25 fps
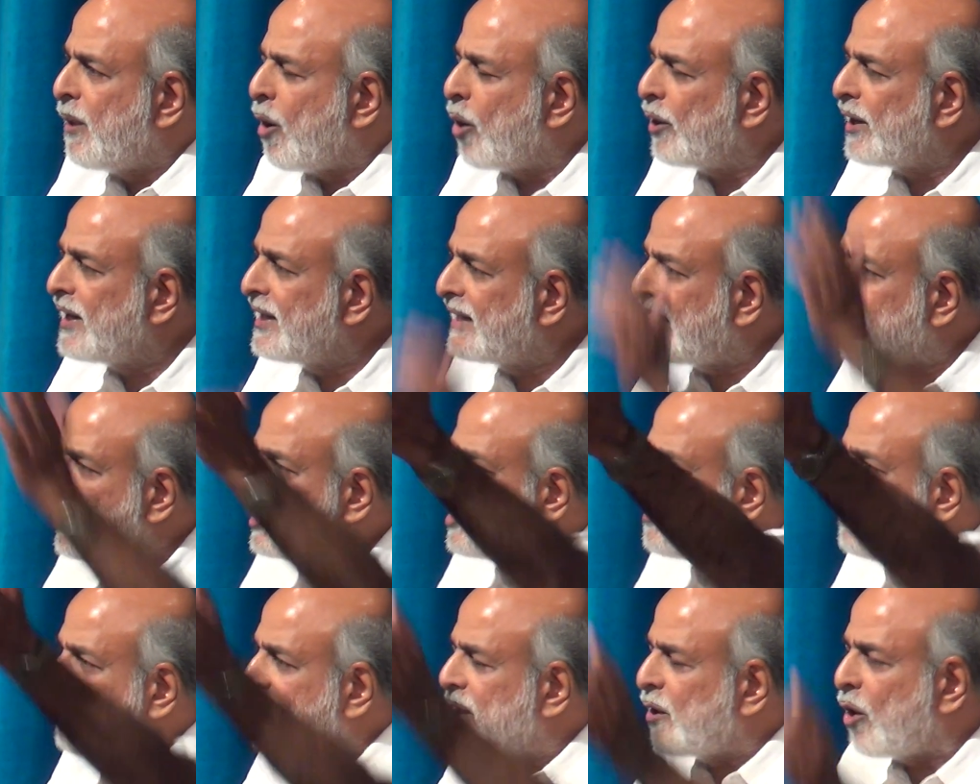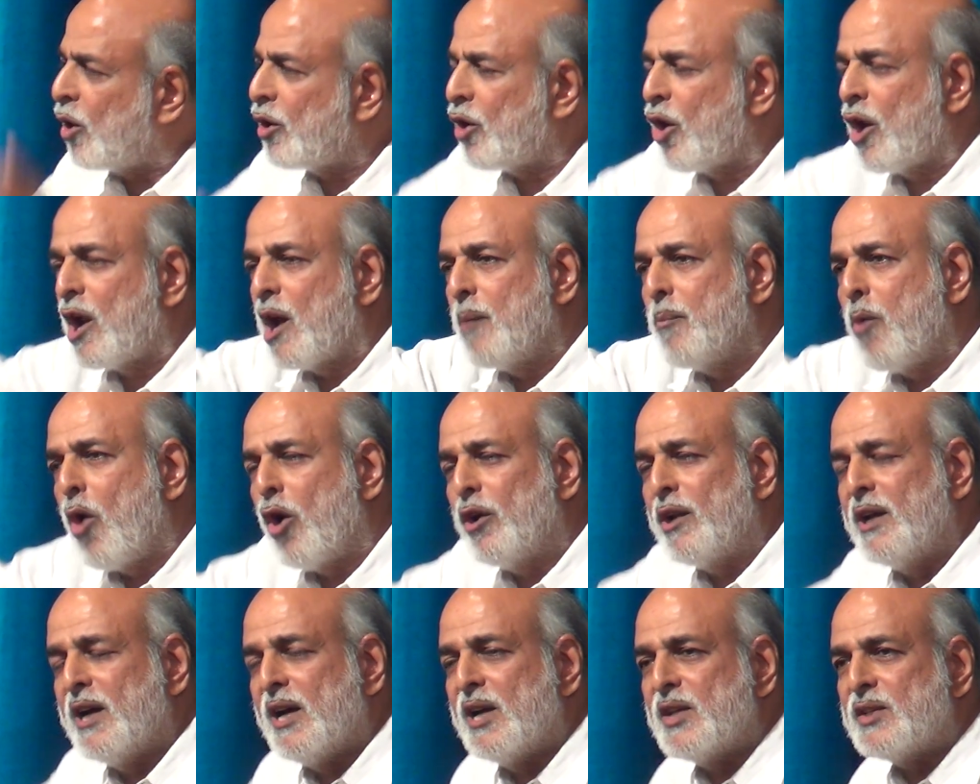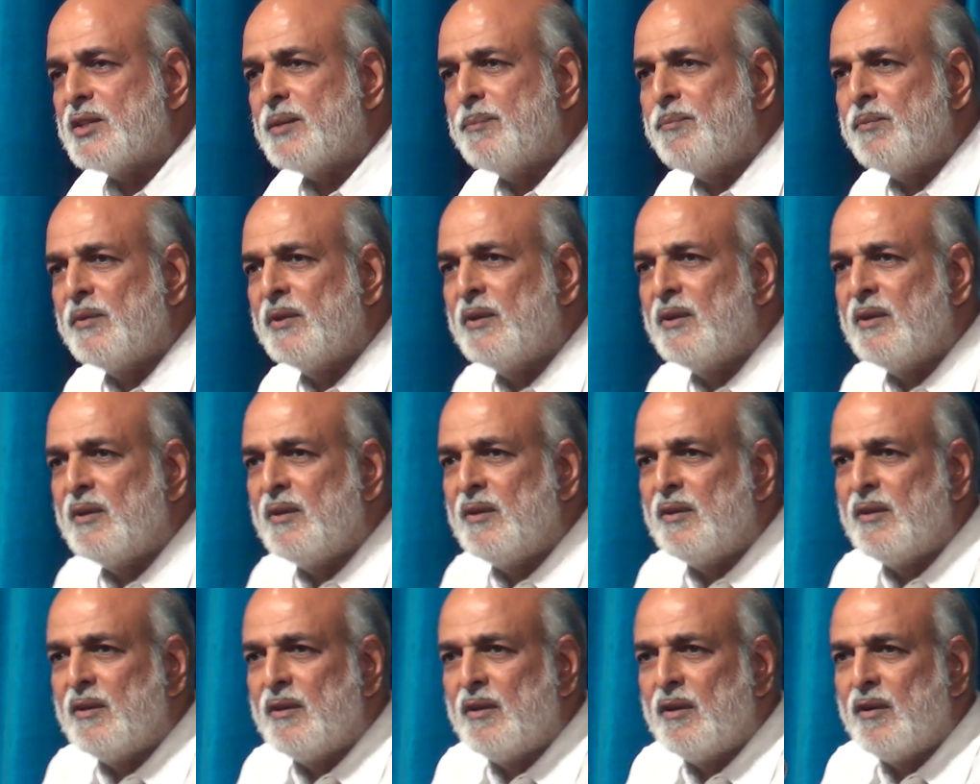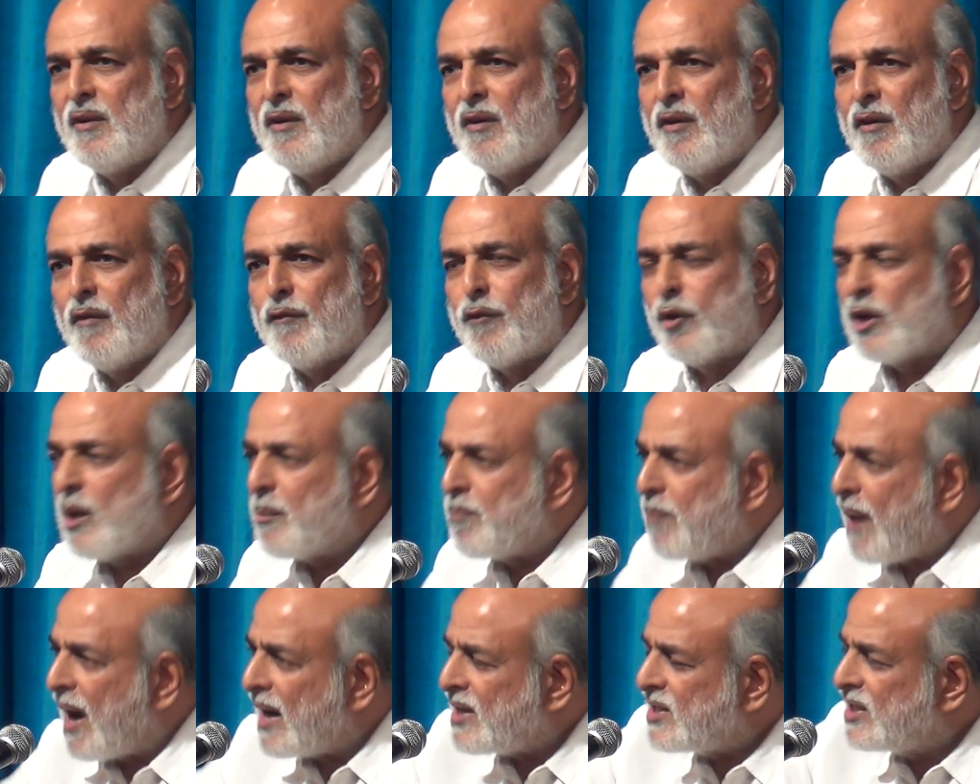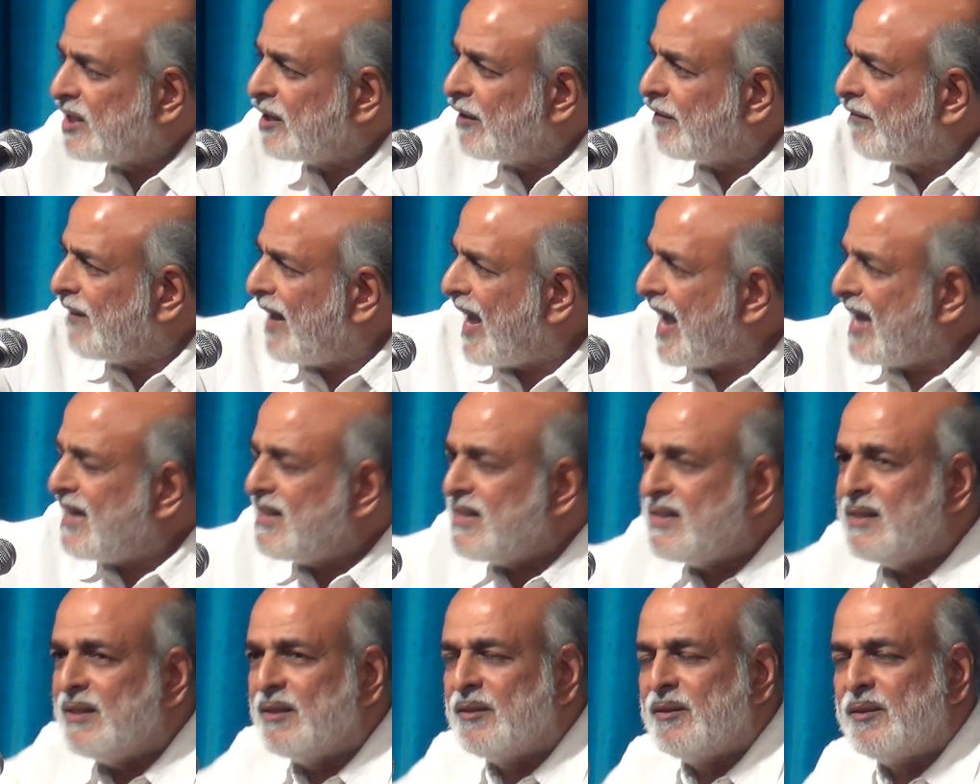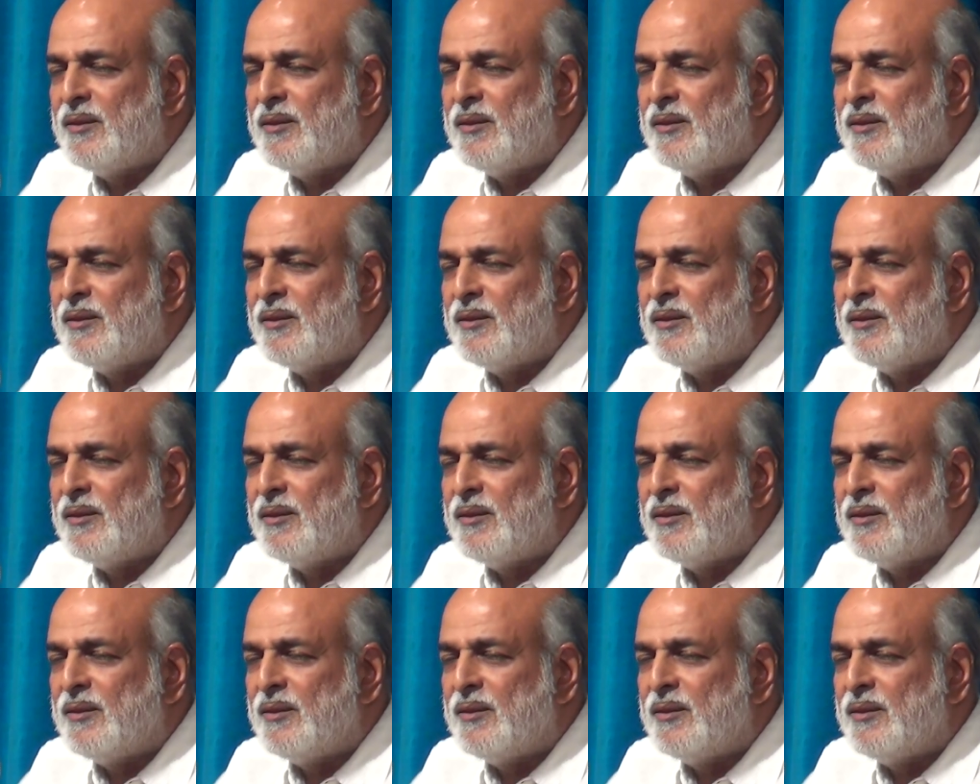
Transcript: or in Kashmir or on our borders for a parcel of land?